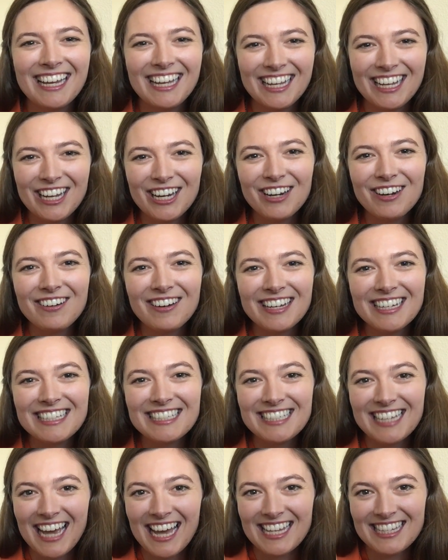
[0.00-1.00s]

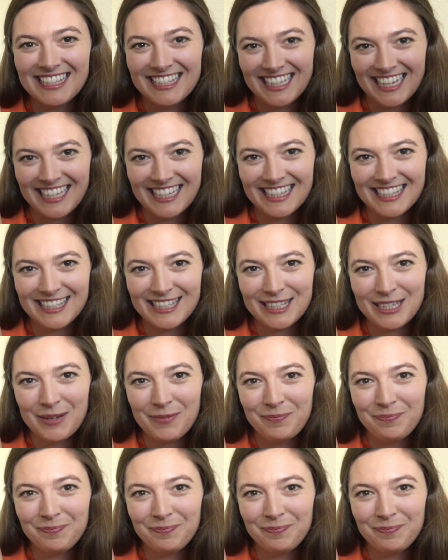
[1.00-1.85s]
Iridescence.